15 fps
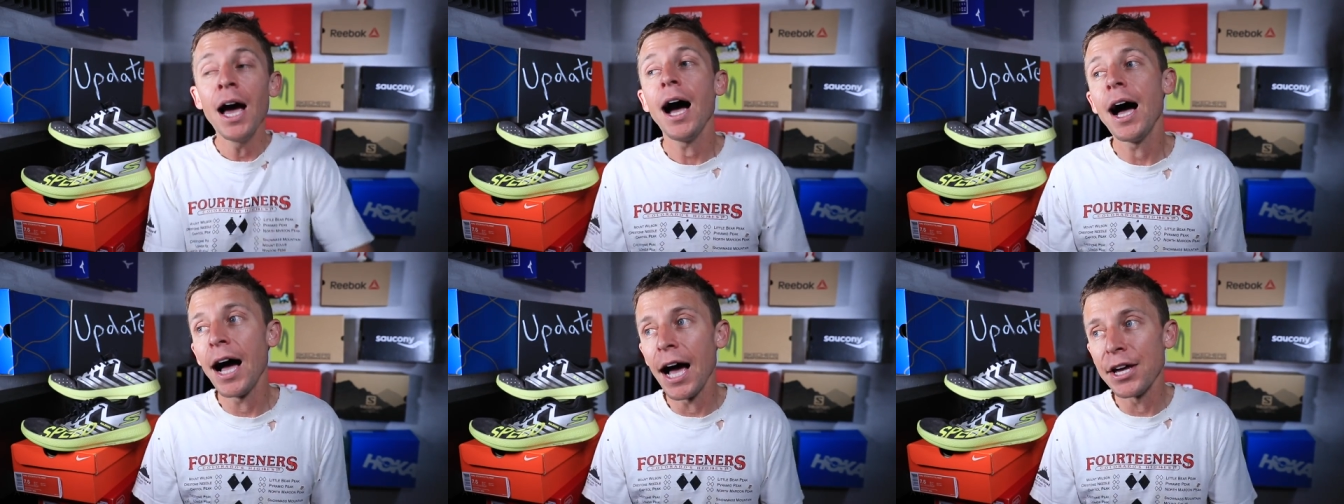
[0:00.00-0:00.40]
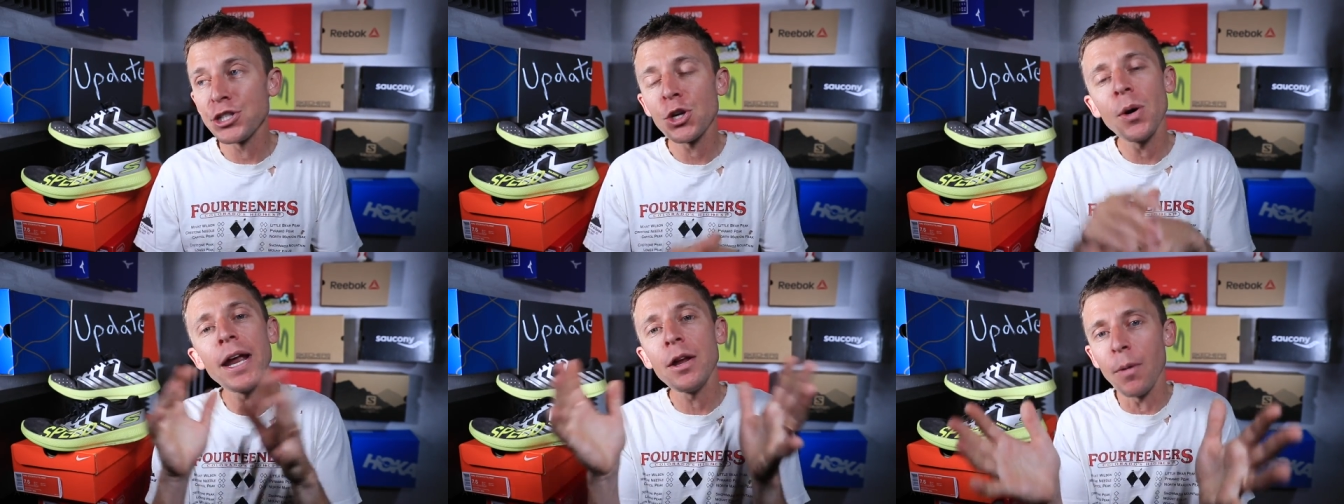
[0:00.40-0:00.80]
Uh,
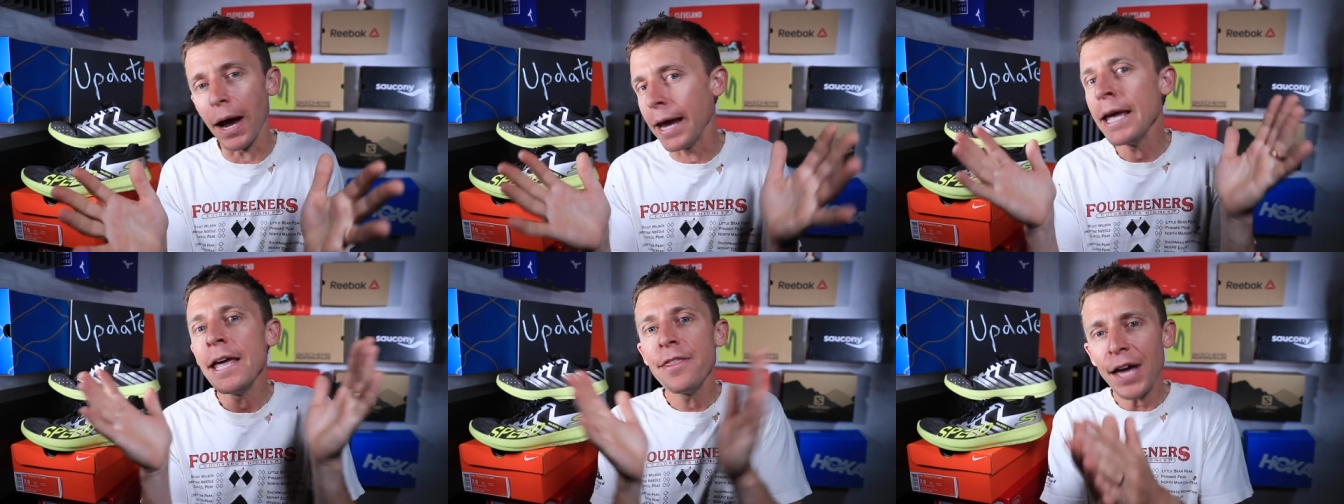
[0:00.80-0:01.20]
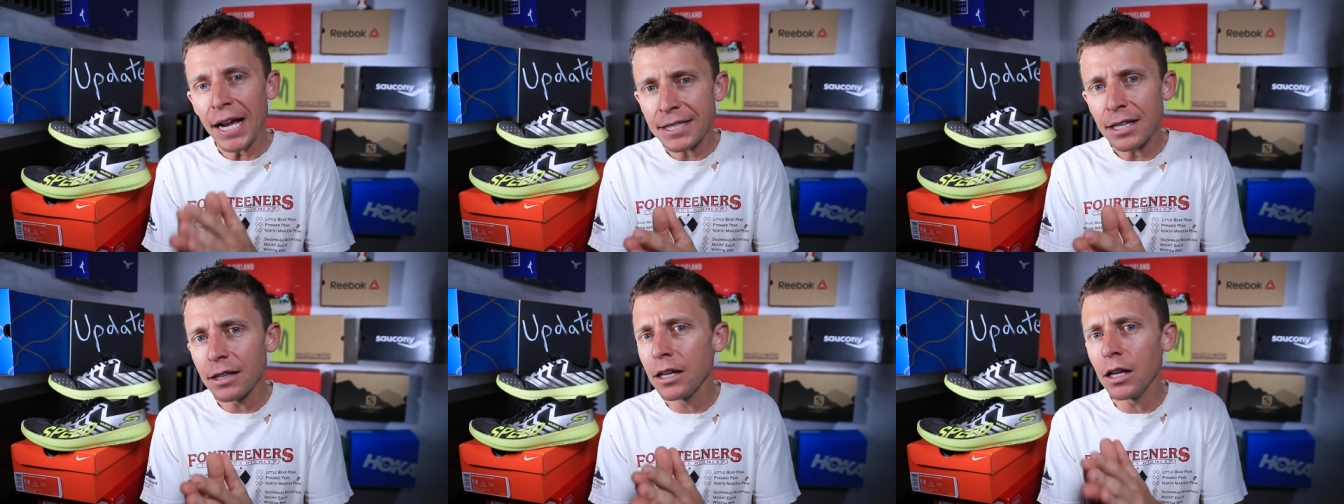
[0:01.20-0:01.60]
so anyway,
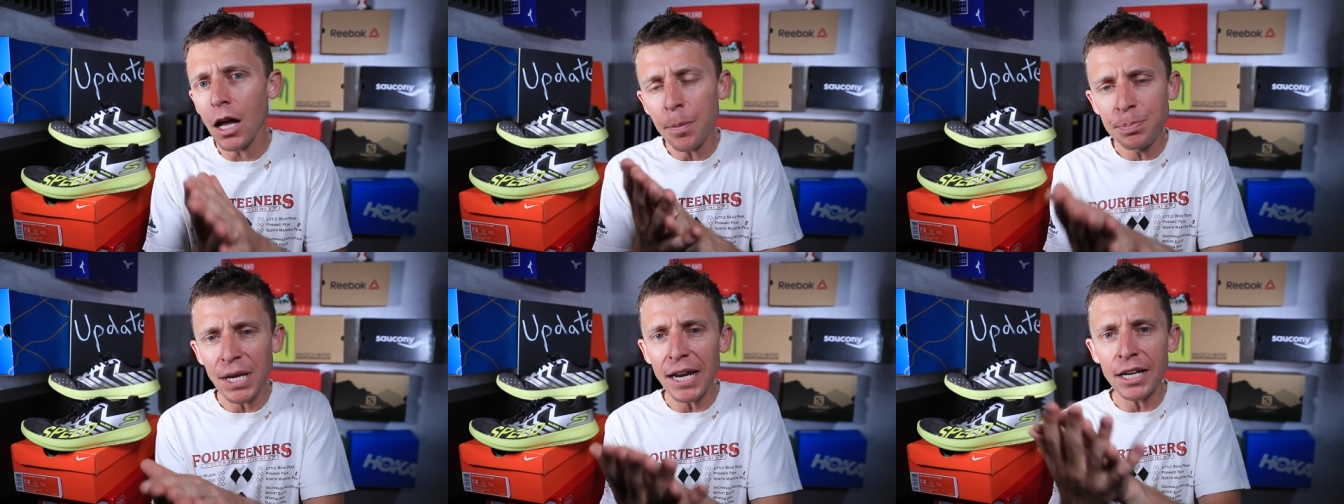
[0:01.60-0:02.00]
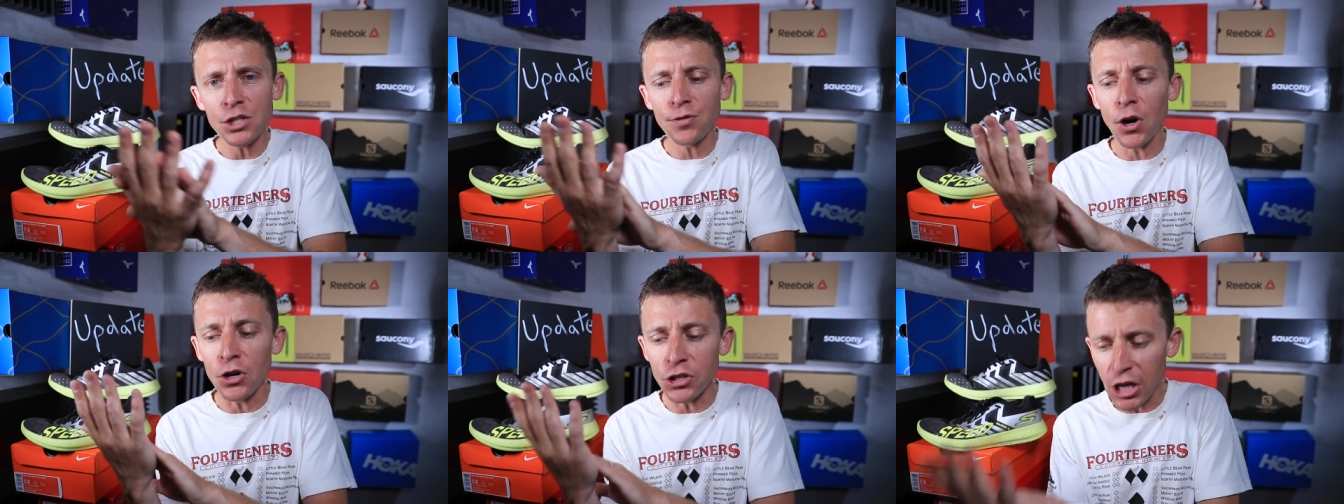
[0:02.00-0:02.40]
that's a little update
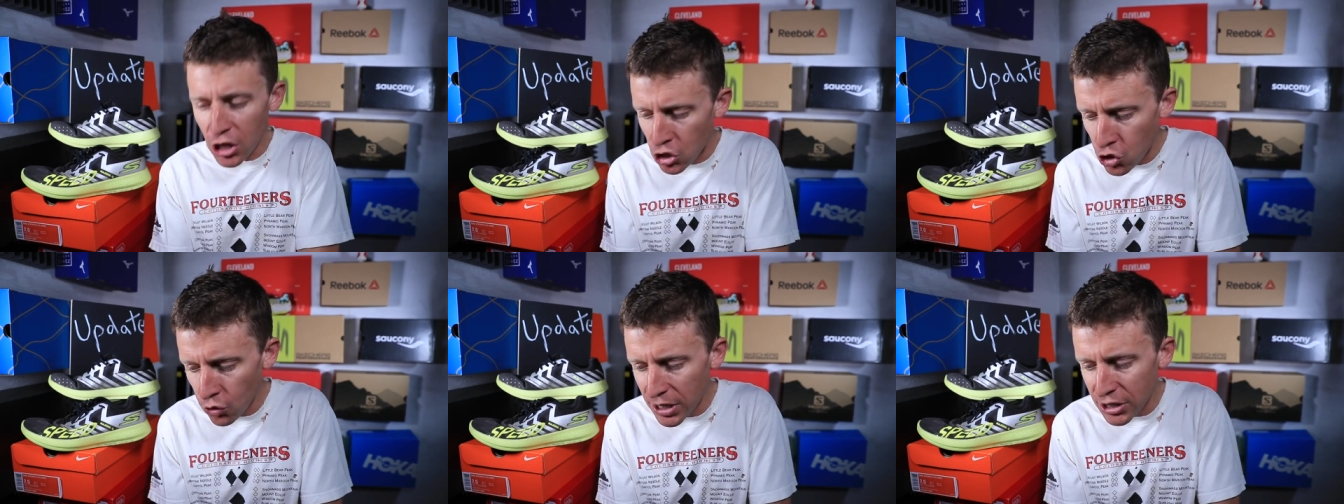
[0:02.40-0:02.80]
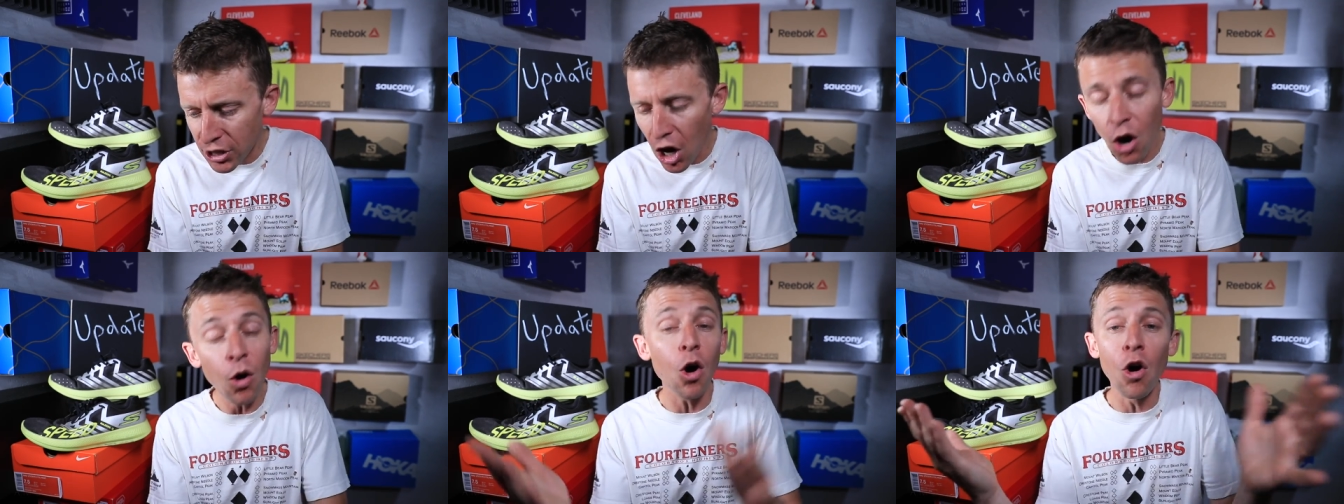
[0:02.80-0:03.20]
as far as injuries go.